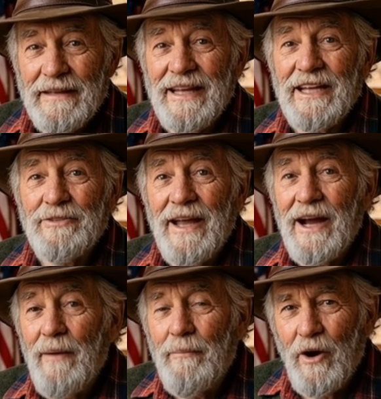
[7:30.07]
It has
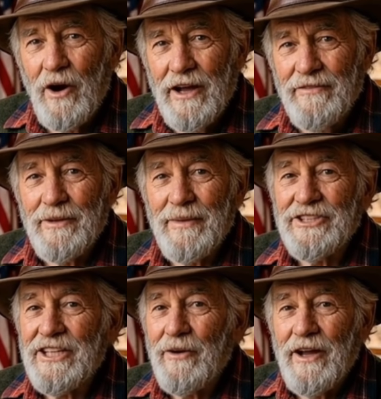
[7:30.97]
become part of the
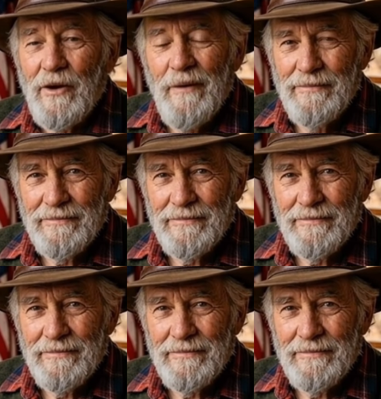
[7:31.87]
material.